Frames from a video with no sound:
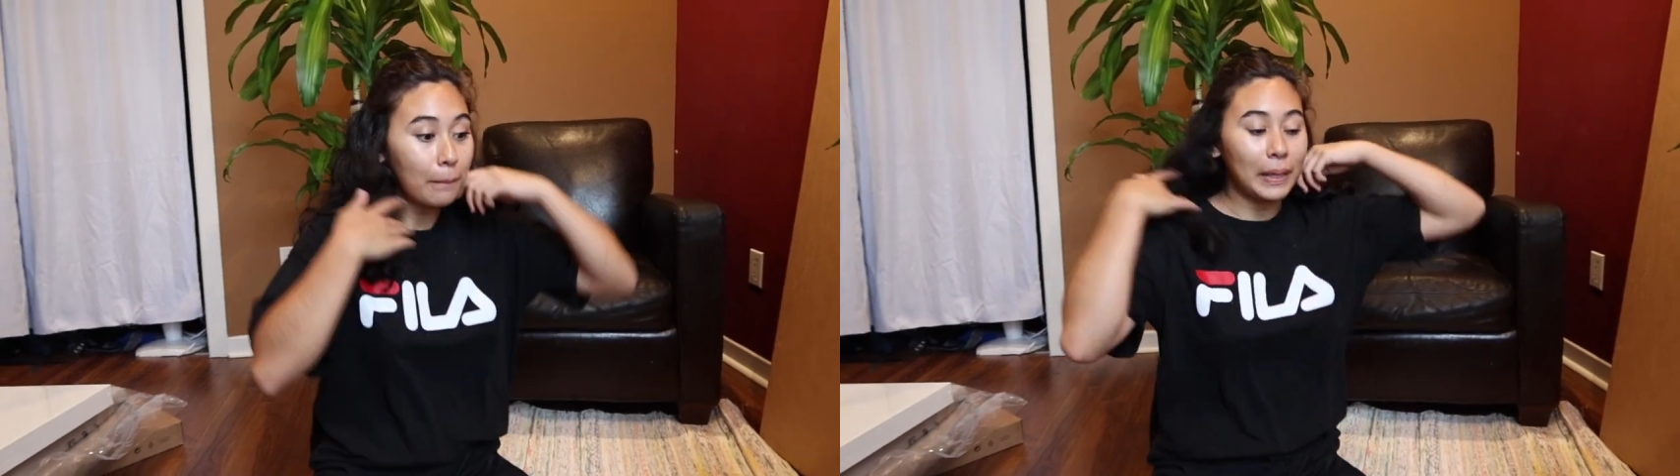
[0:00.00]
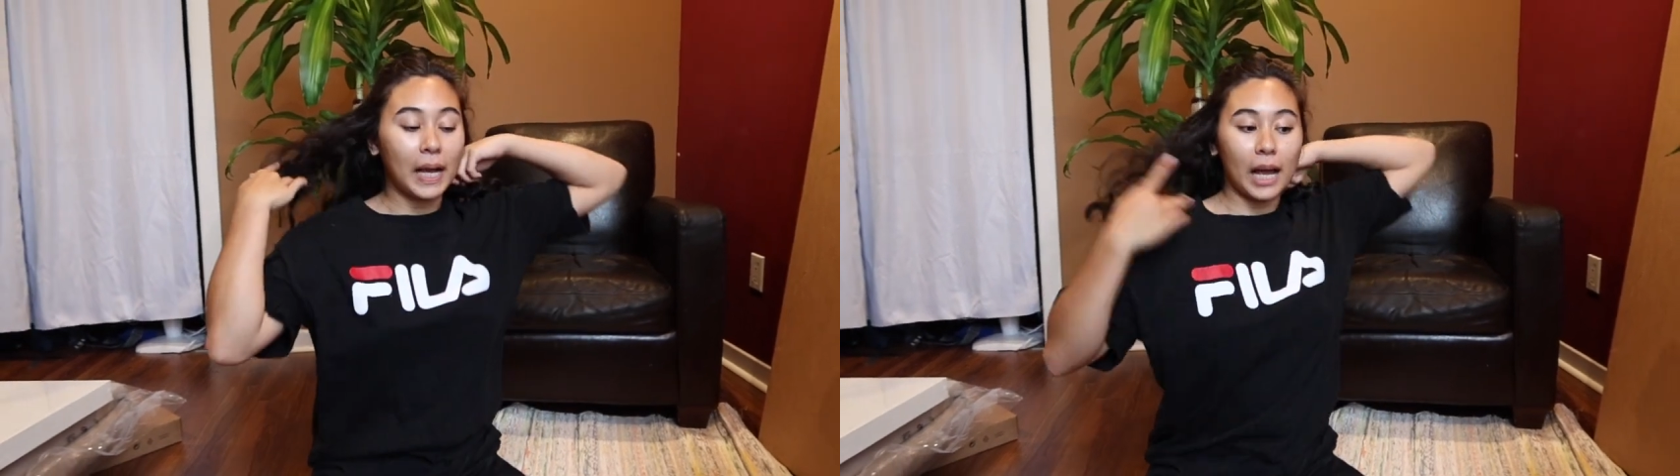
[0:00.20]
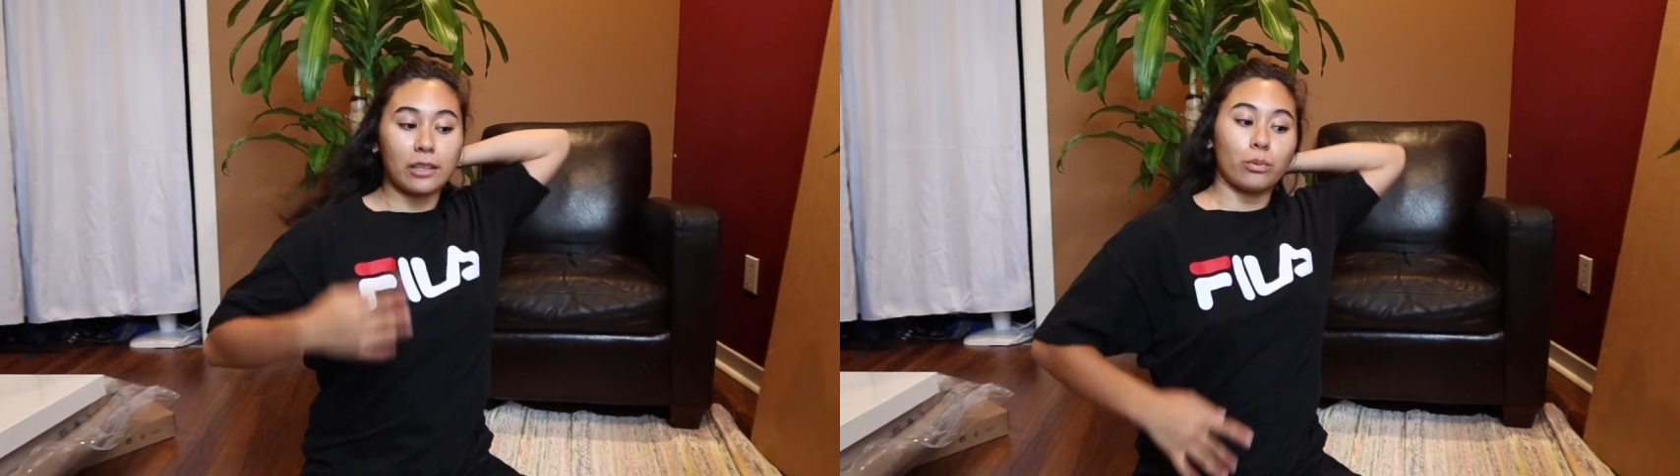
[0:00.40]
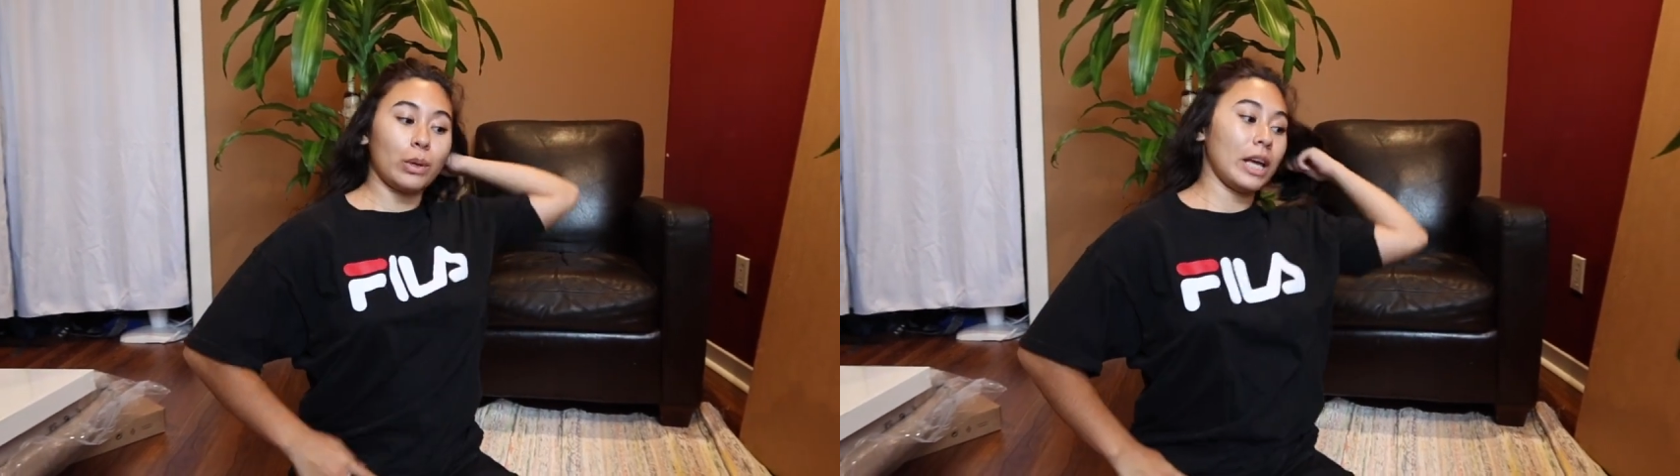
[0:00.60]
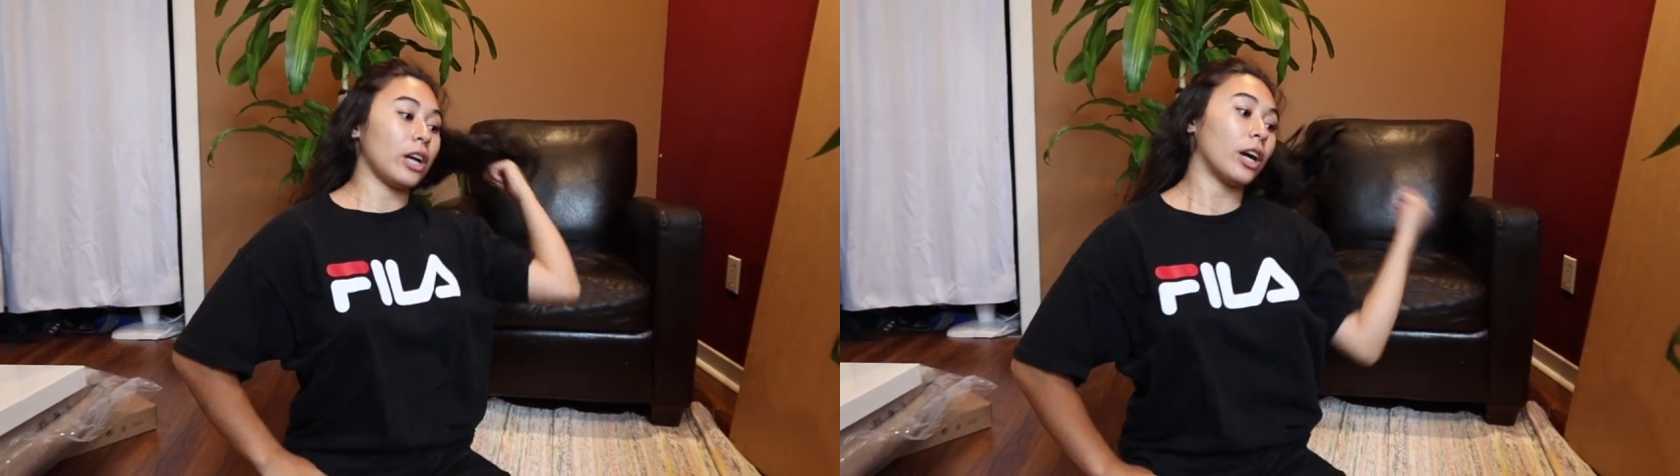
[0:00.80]
Because
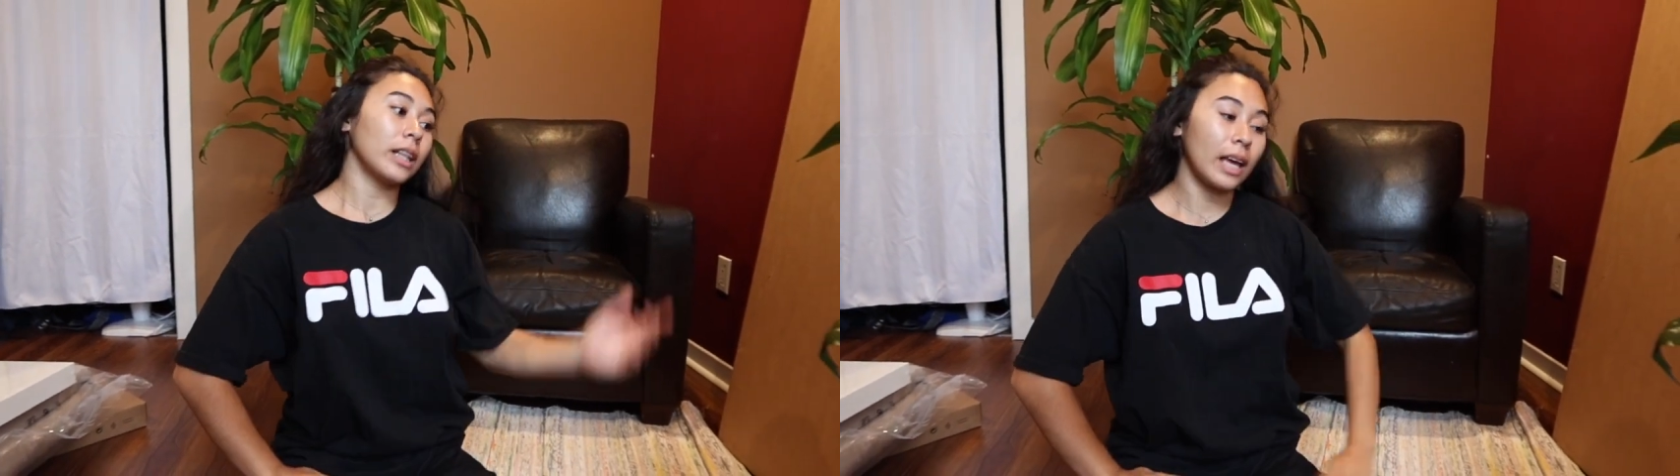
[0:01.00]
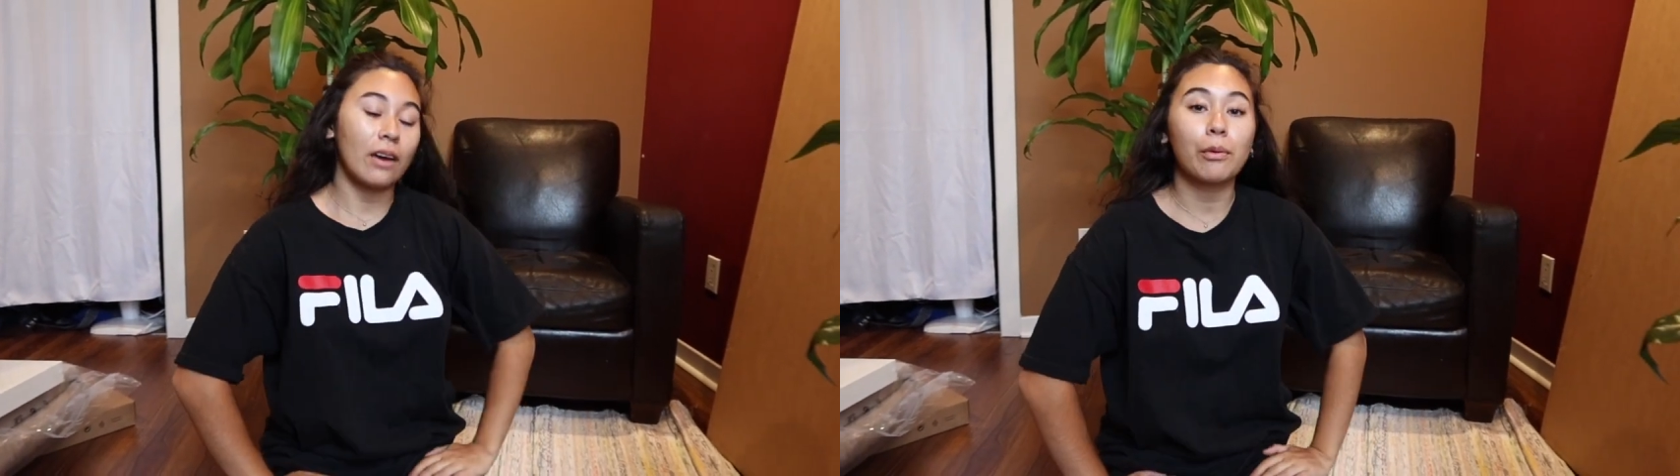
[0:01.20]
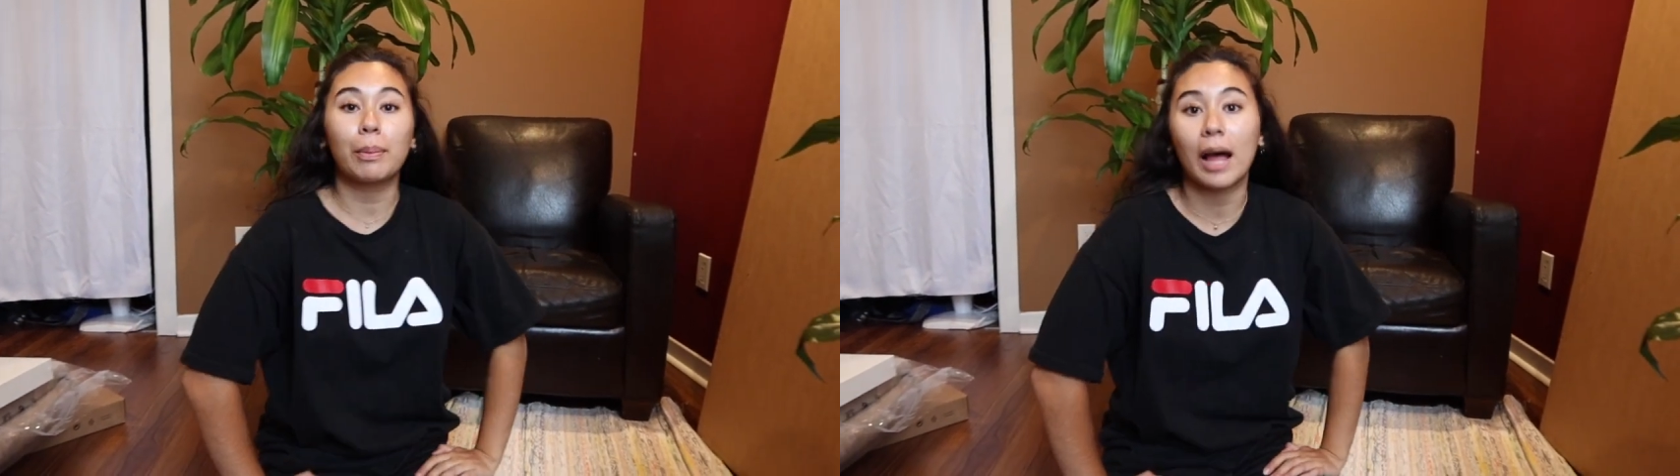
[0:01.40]
we currently have a